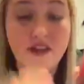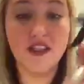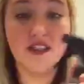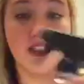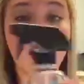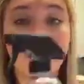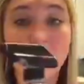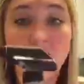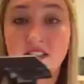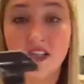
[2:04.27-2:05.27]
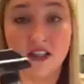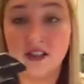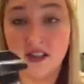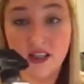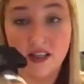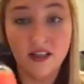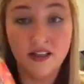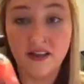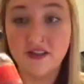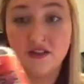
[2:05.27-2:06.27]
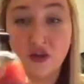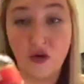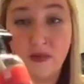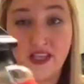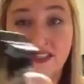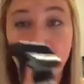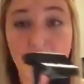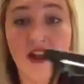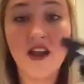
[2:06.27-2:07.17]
This stuff, seriously, so amazing.